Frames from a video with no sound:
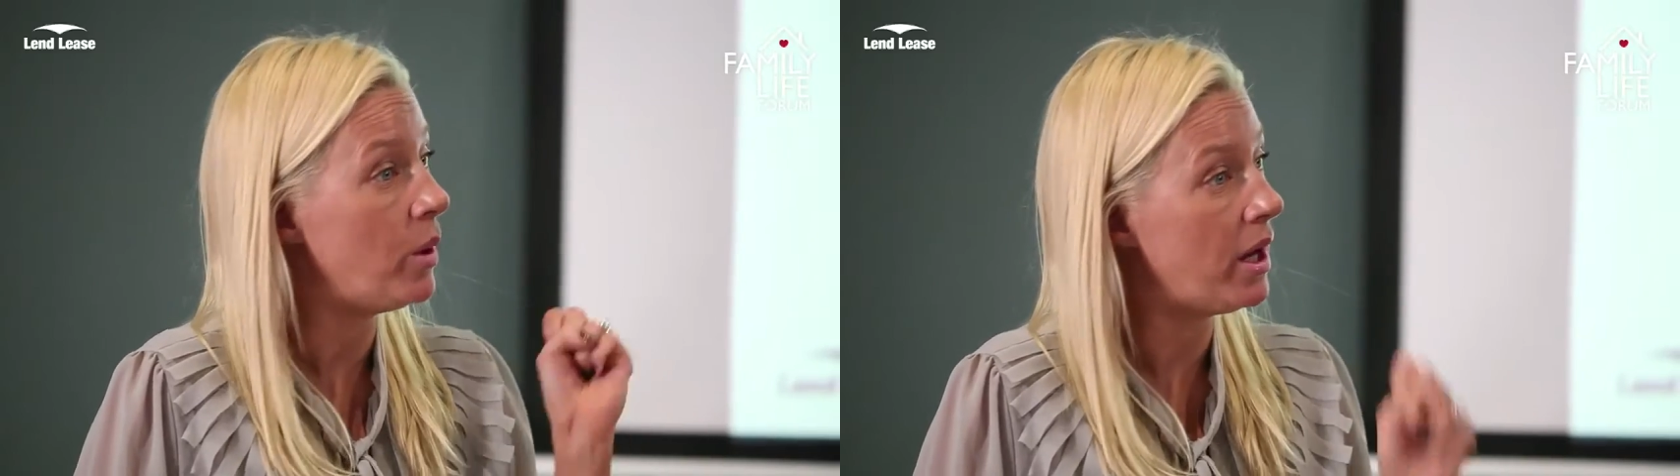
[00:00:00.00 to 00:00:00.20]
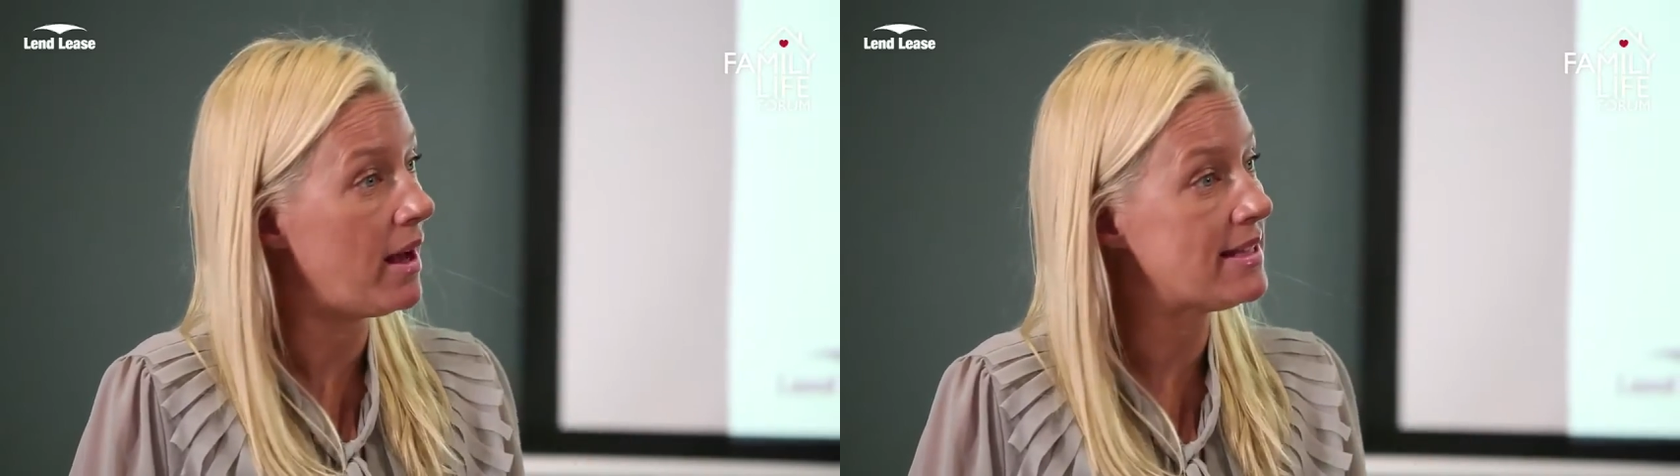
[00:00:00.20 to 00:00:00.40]

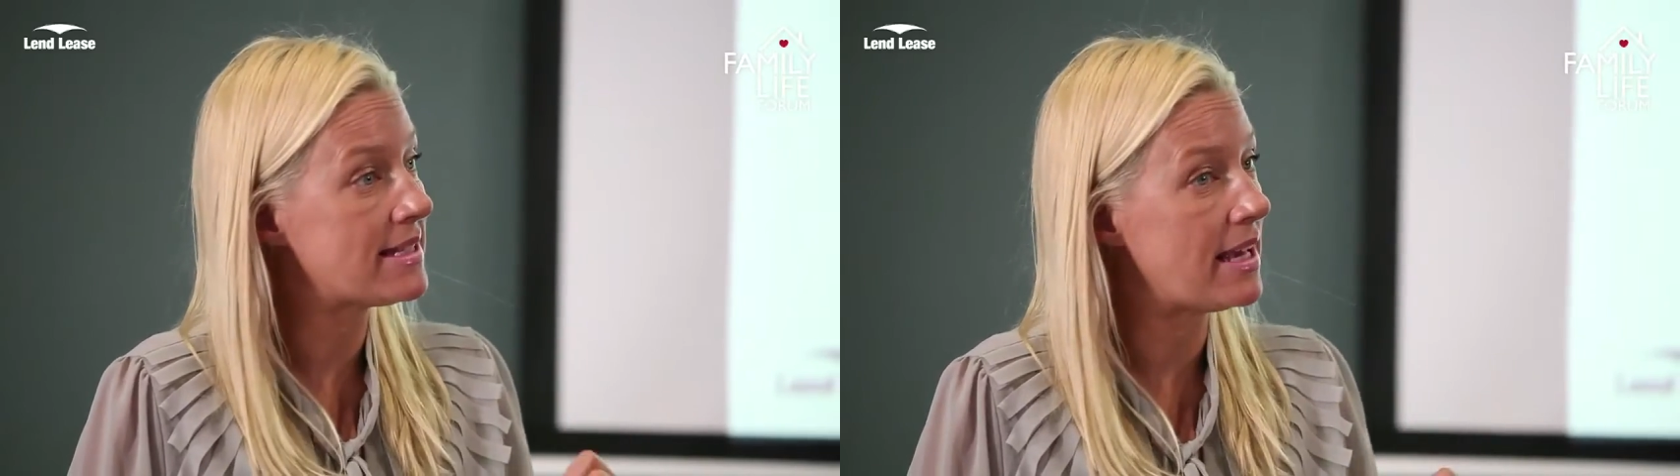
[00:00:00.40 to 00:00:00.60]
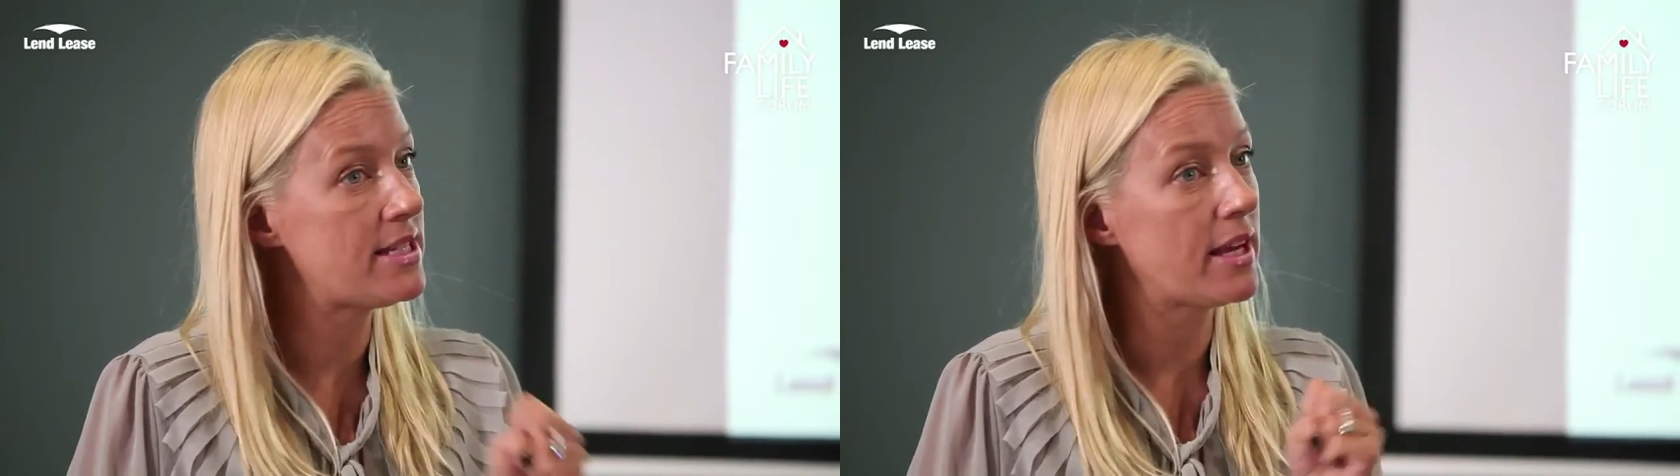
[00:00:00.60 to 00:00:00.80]
when I
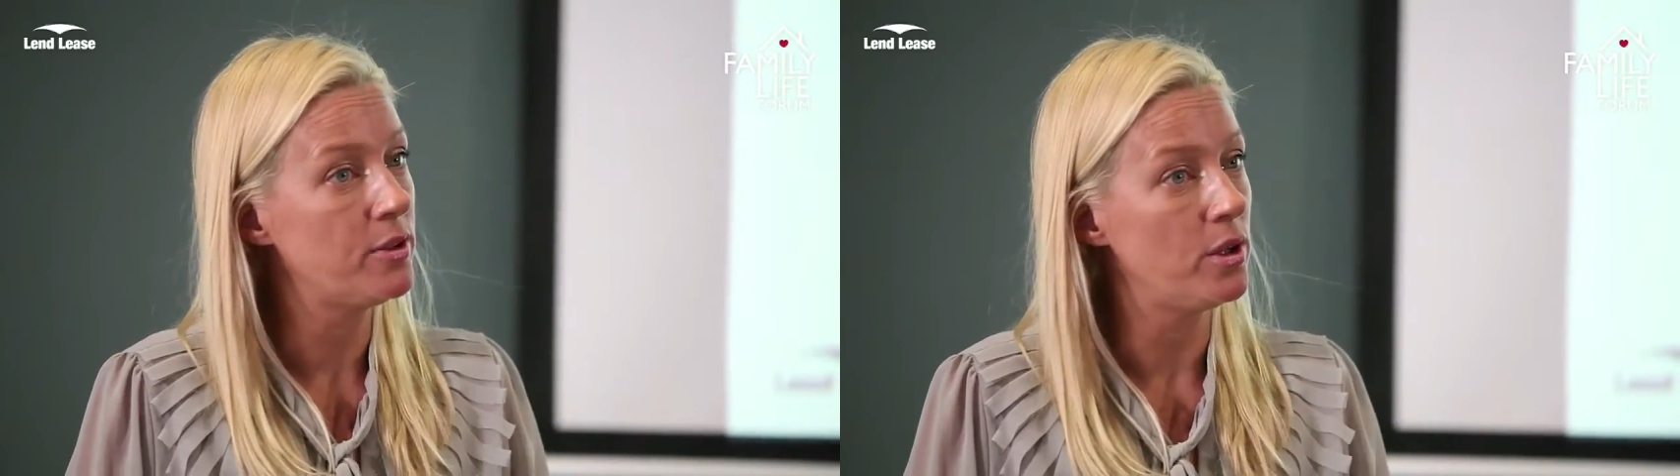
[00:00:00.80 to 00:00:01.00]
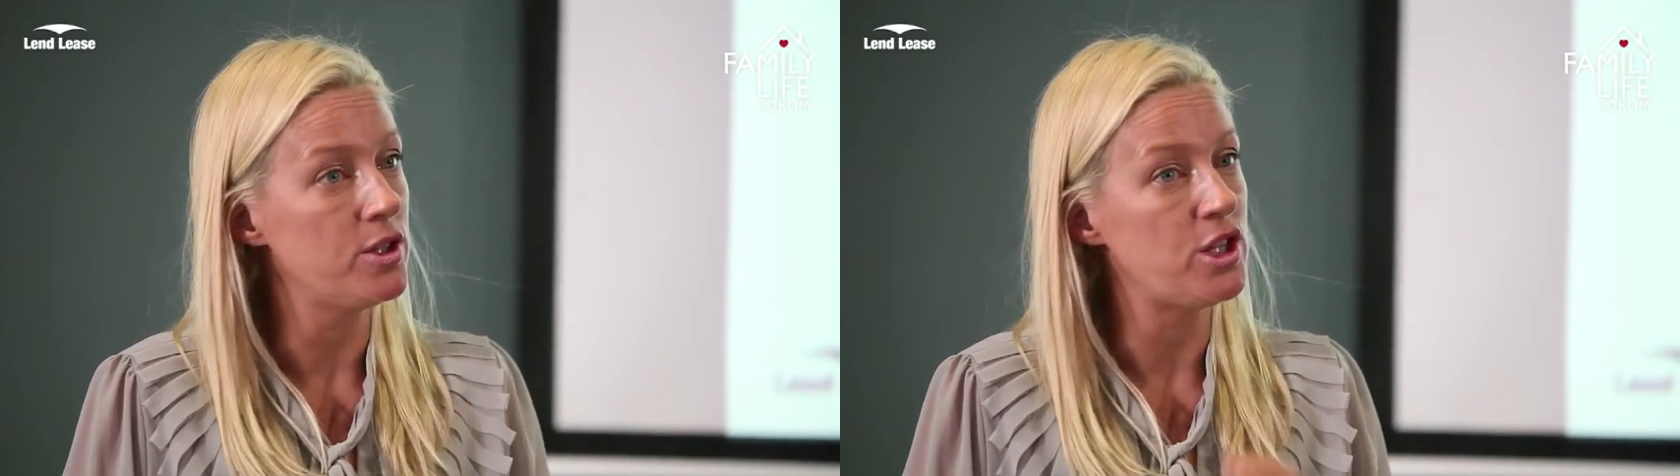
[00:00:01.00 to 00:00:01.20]
say
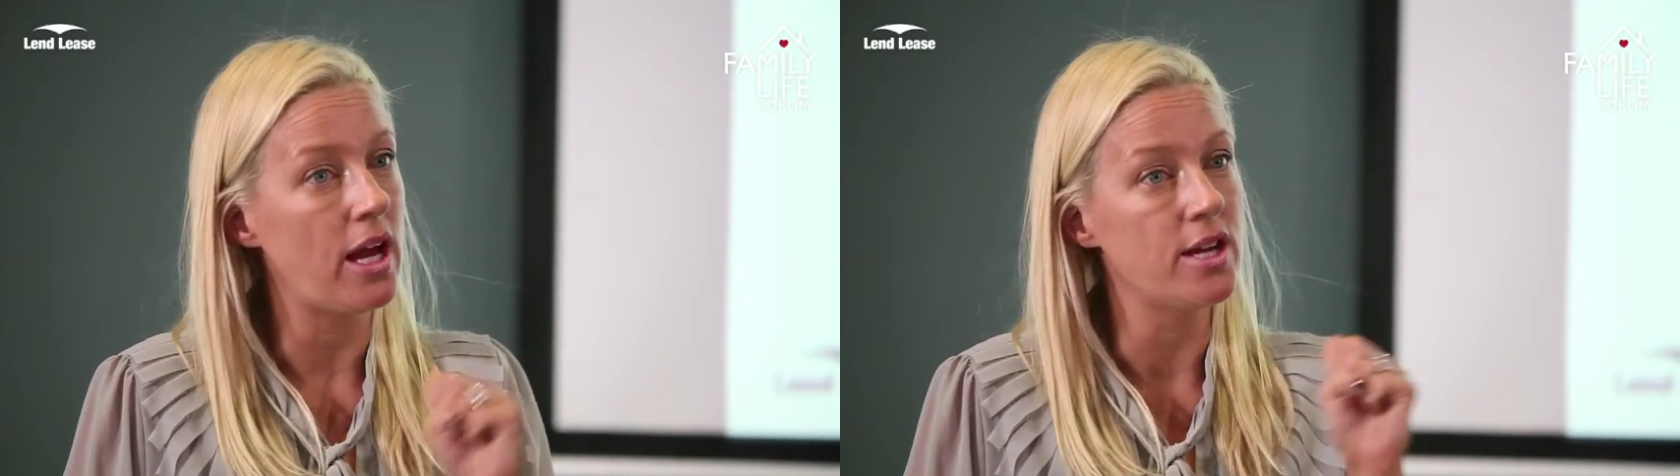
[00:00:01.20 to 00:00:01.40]
technology,